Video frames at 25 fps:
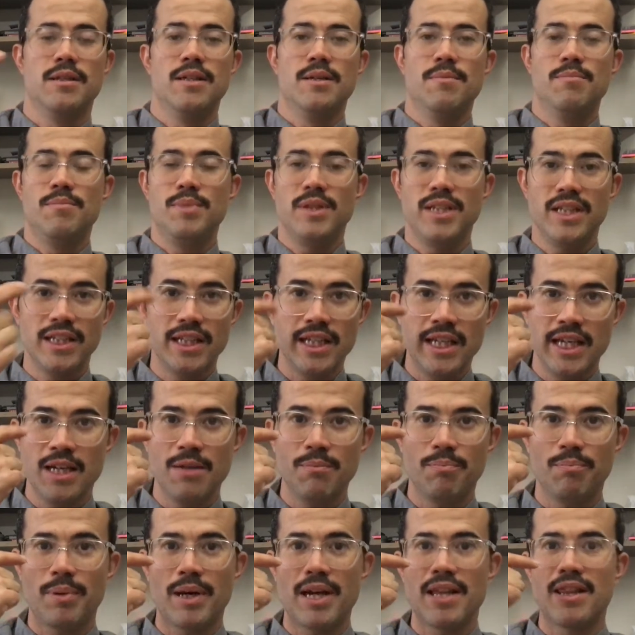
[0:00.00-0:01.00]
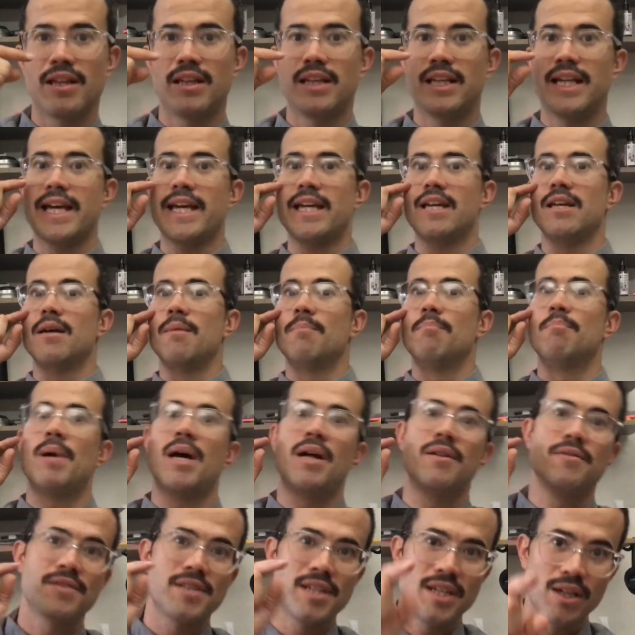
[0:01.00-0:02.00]
being hit by the light,
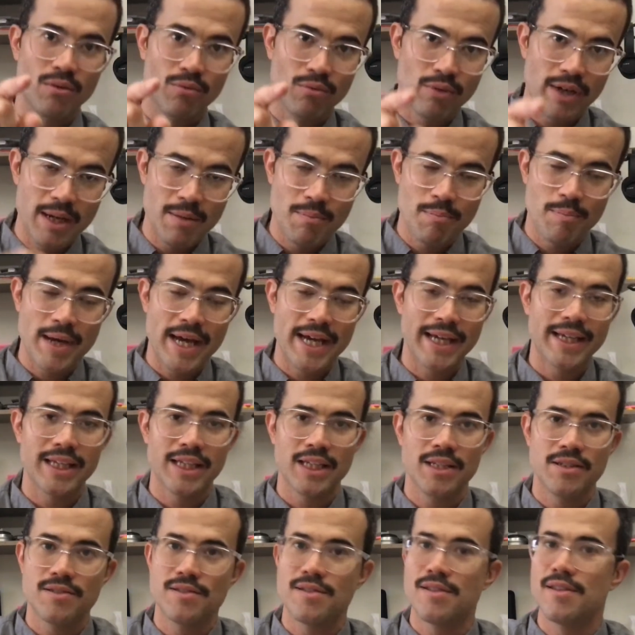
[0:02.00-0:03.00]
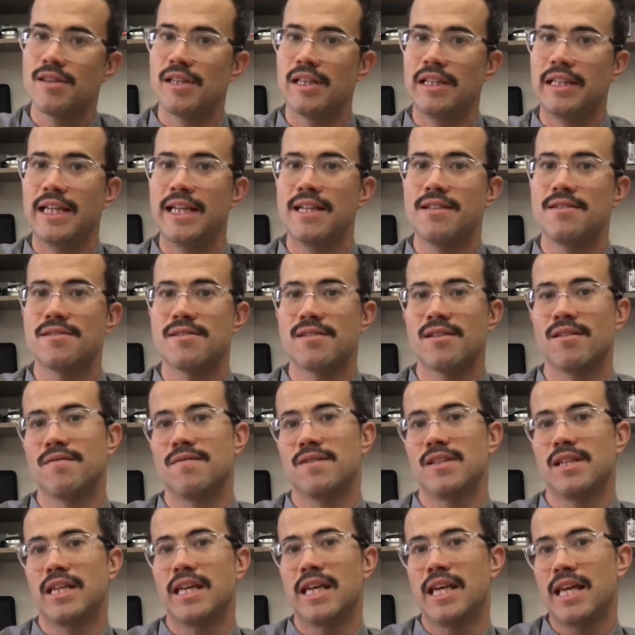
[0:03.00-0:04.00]
bouncing right back into the lens of the
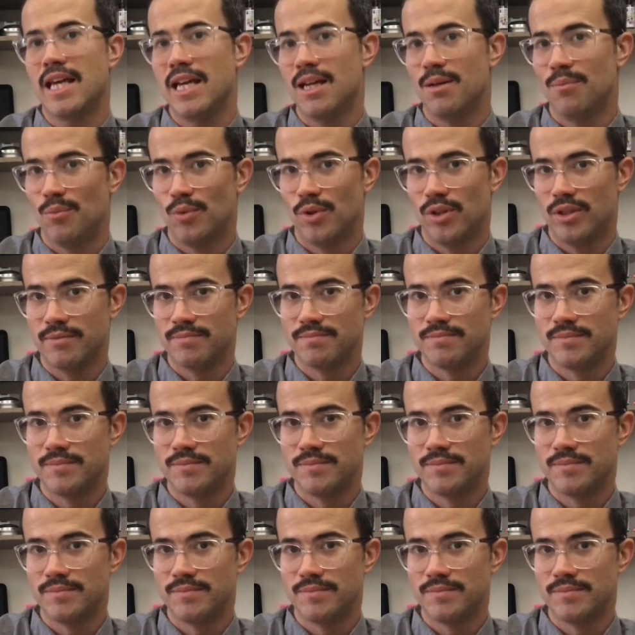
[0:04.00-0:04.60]
camera.